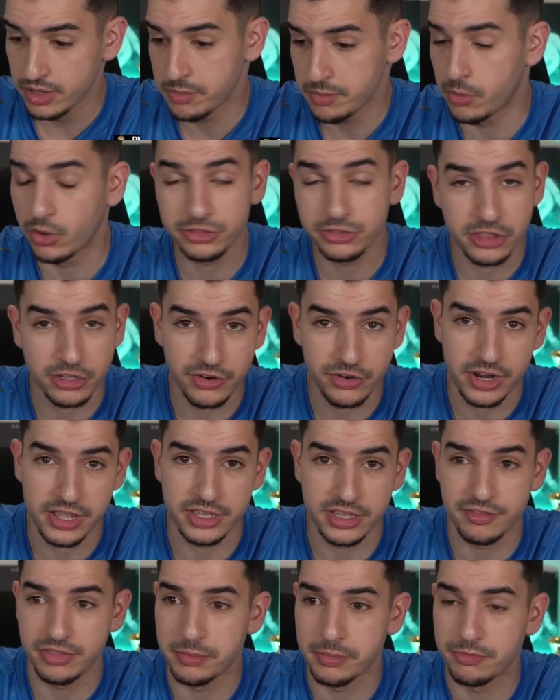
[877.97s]
Monterrey,
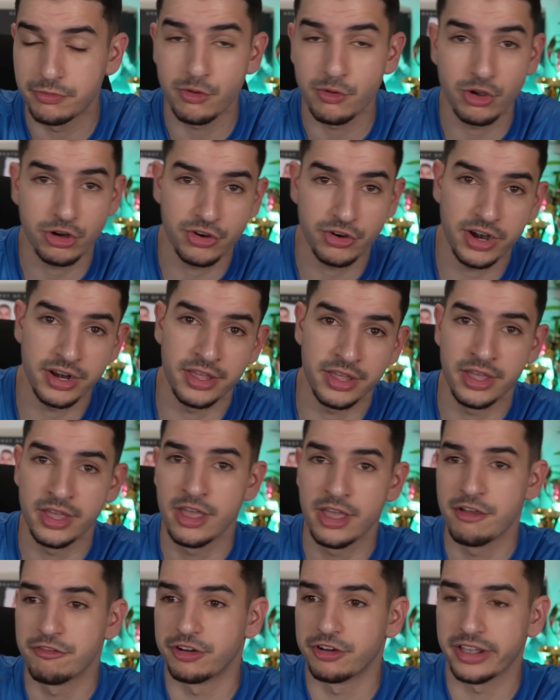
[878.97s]
give them full credit
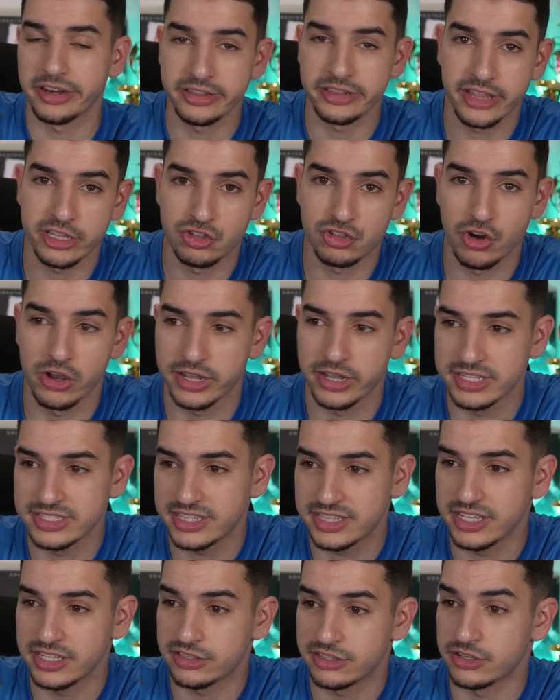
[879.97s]
for getting that draw against
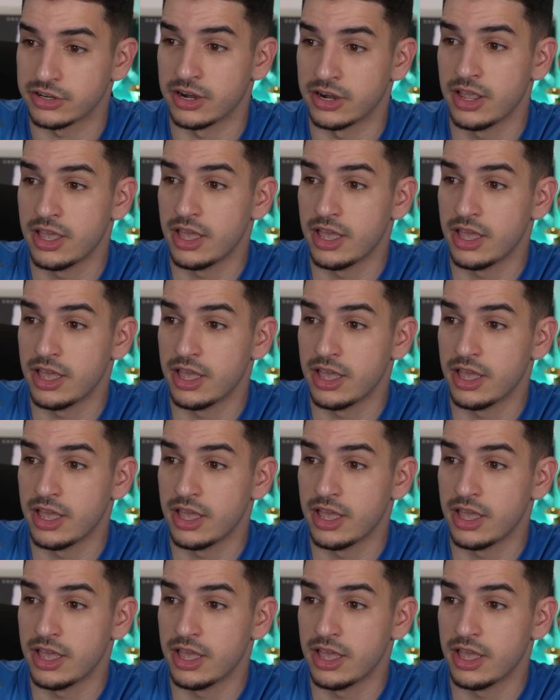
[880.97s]
Inter.